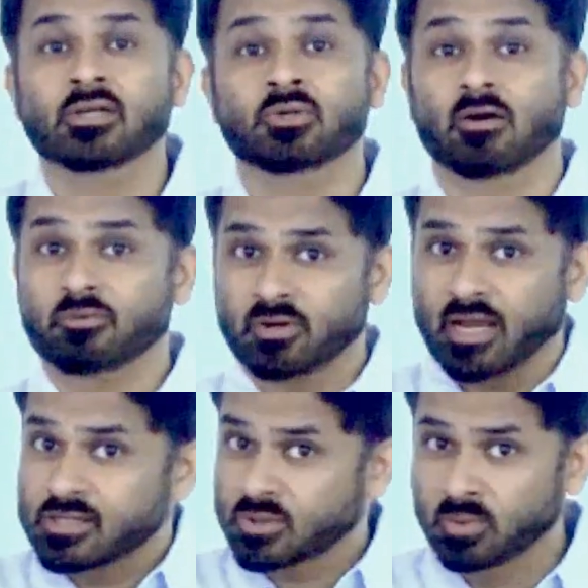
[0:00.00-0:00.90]
You have to
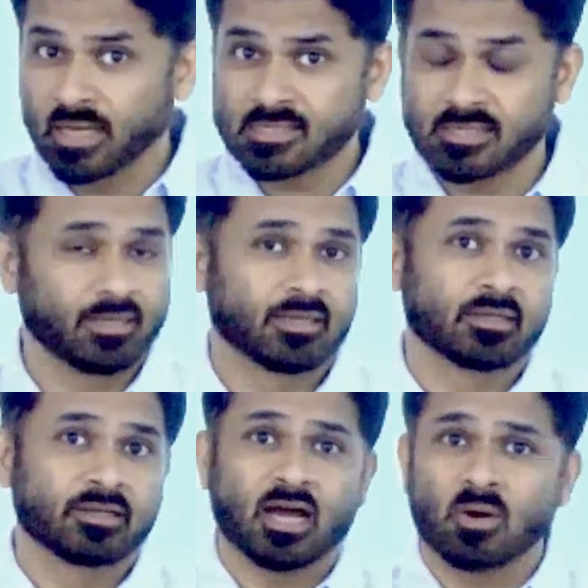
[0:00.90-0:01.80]
write a good essay.
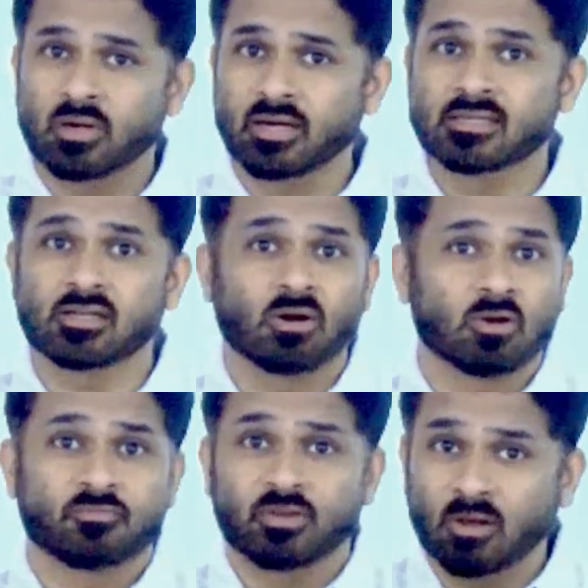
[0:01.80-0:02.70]
Nowadays a lot
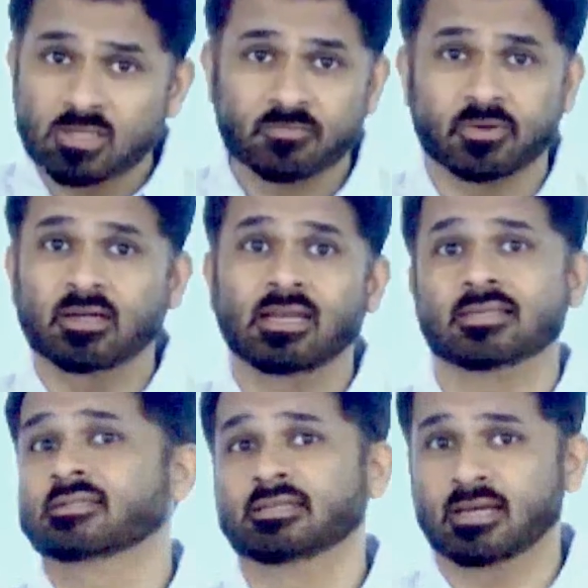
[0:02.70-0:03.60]
of philosophical
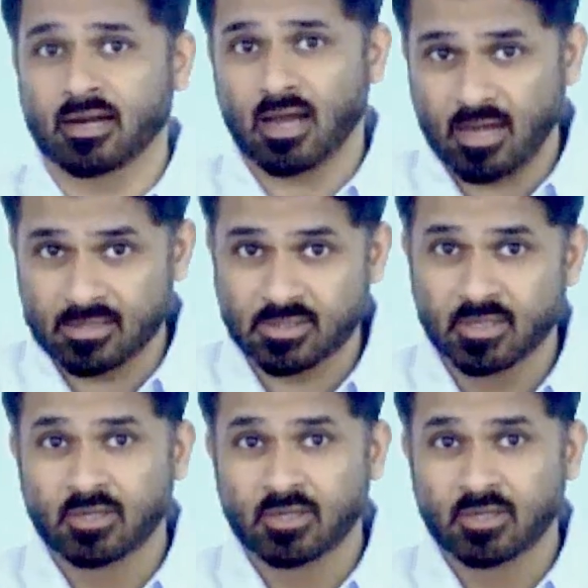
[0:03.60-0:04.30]
essays are asked.